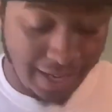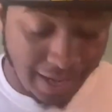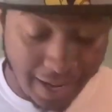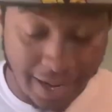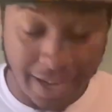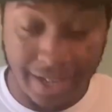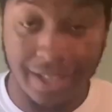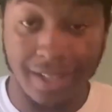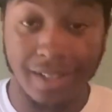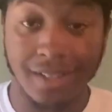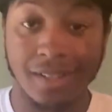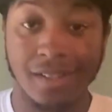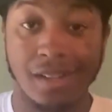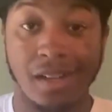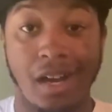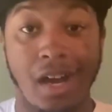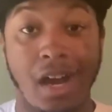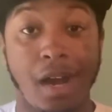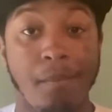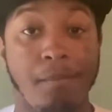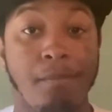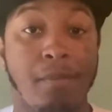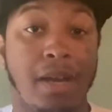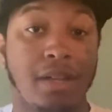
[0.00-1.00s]
hey,
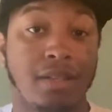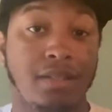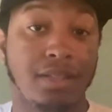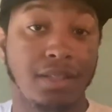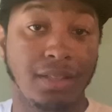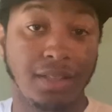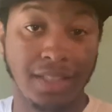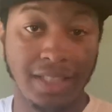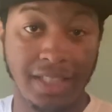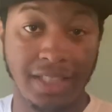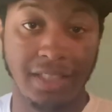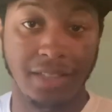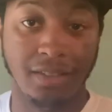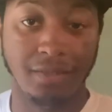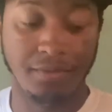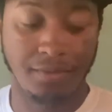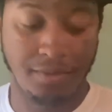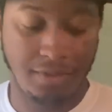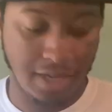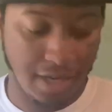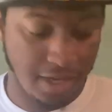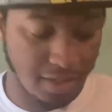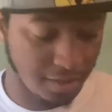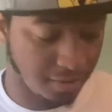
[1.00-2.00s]
I'm about to leave.
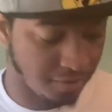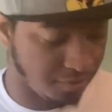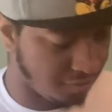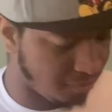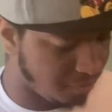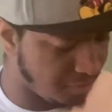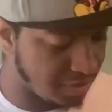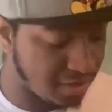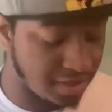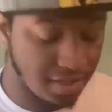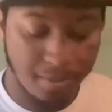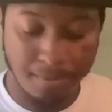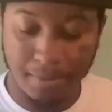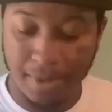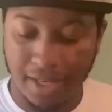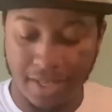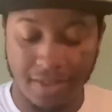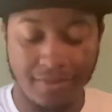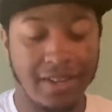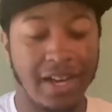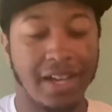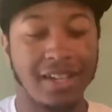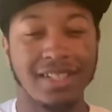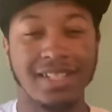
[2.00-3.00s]
Y'all can, with somebody,
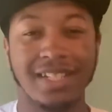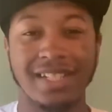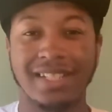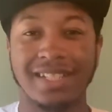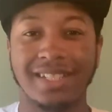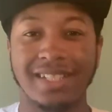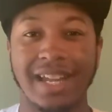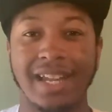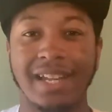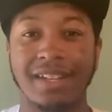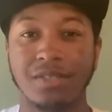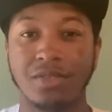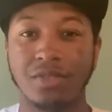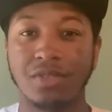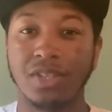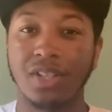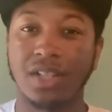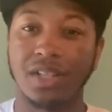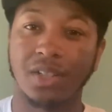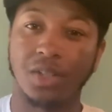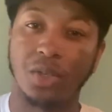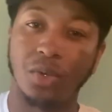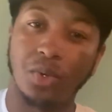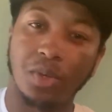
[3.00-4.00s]
if y'all see the same
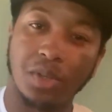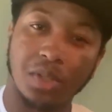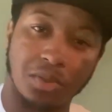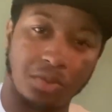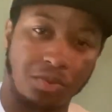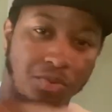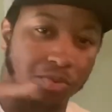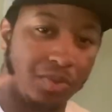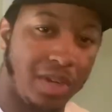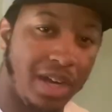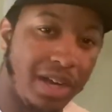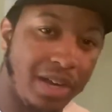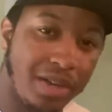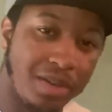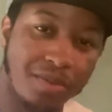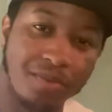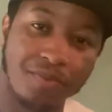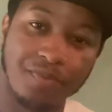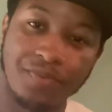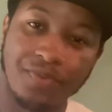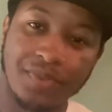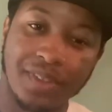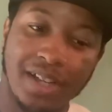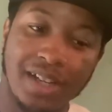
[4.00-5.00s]
truck going
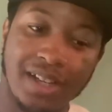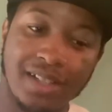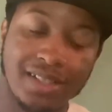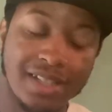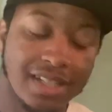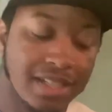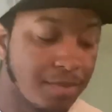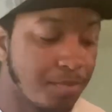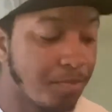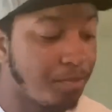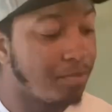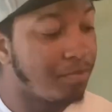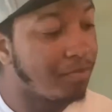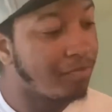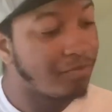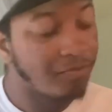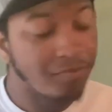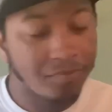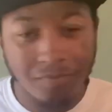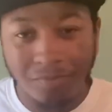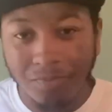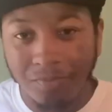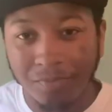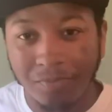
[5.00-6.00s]
around, just
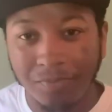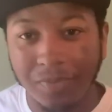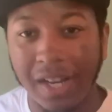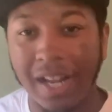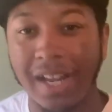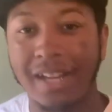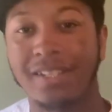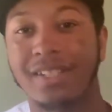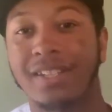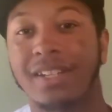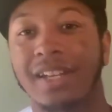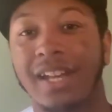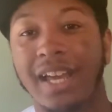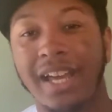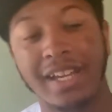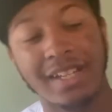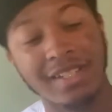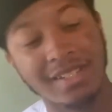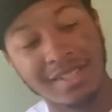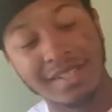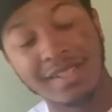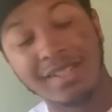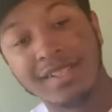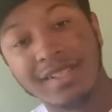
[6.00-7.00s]
flash your
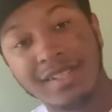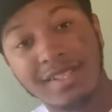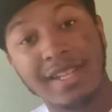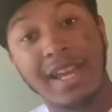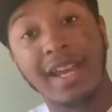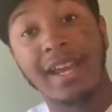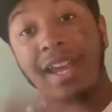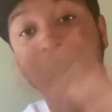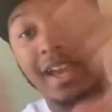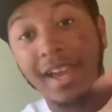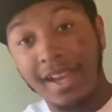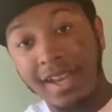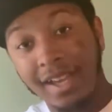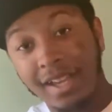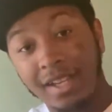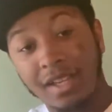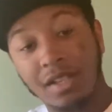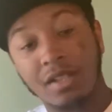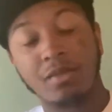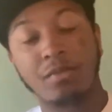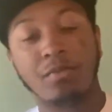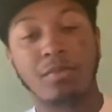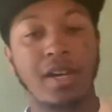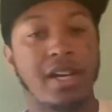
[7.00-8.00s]
lights, say,
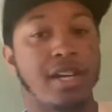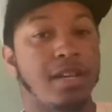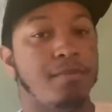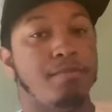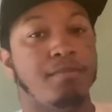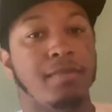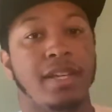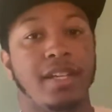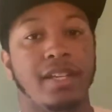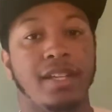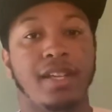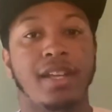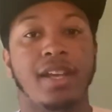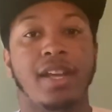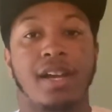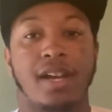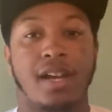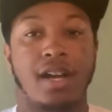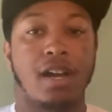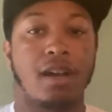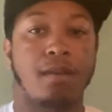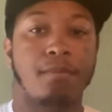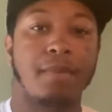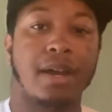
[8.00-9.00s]
hey, wait a minute,
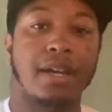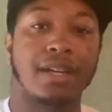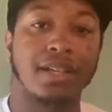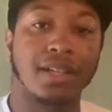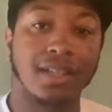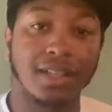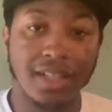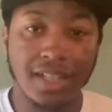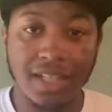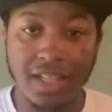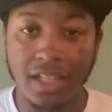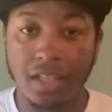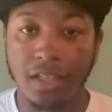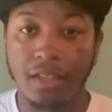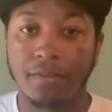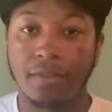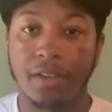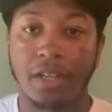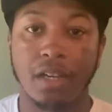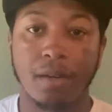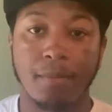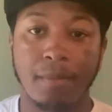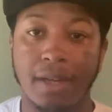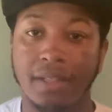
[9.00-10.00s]
I'm about to leave
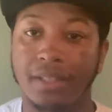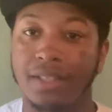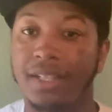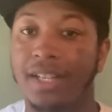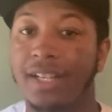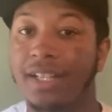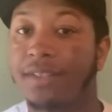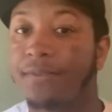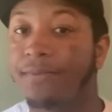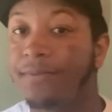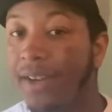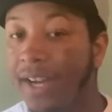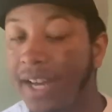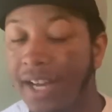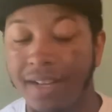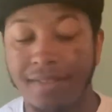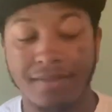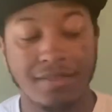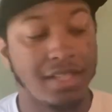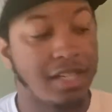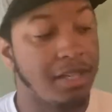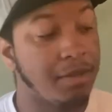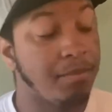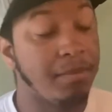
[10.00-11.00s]
in about the next
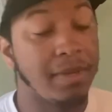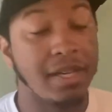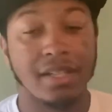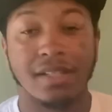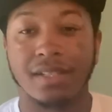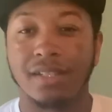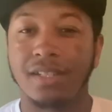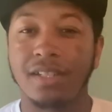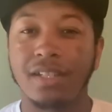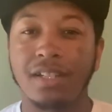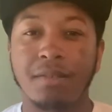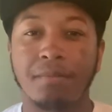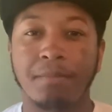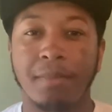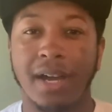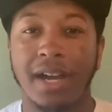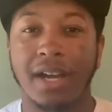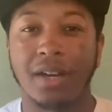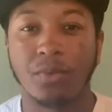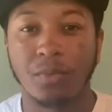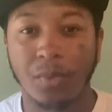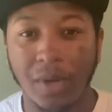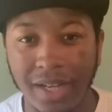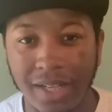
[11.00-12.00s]
5-10 minutes. Do you
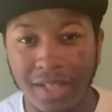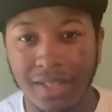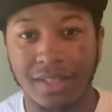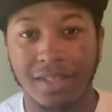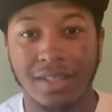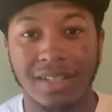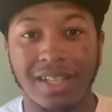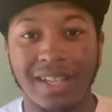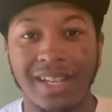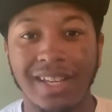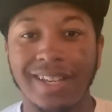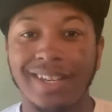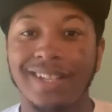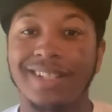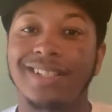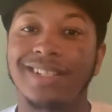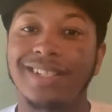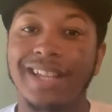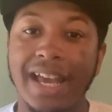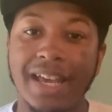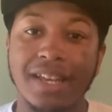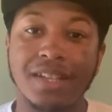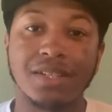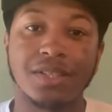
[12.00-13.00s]
mind waiting? Is
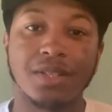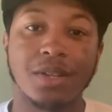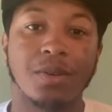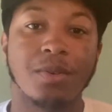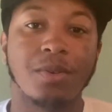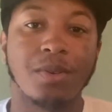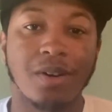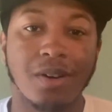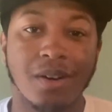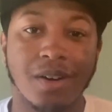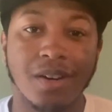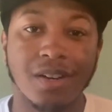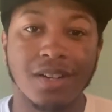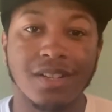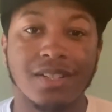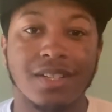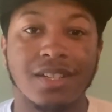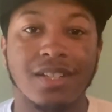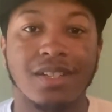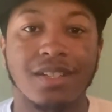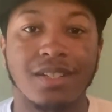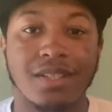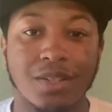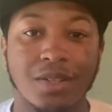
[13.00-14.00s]
that so hard
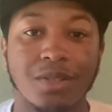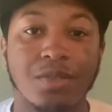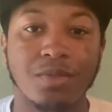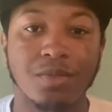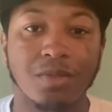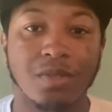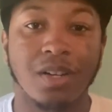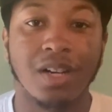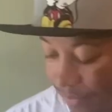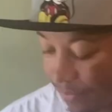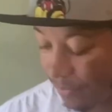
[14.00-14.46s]
to do?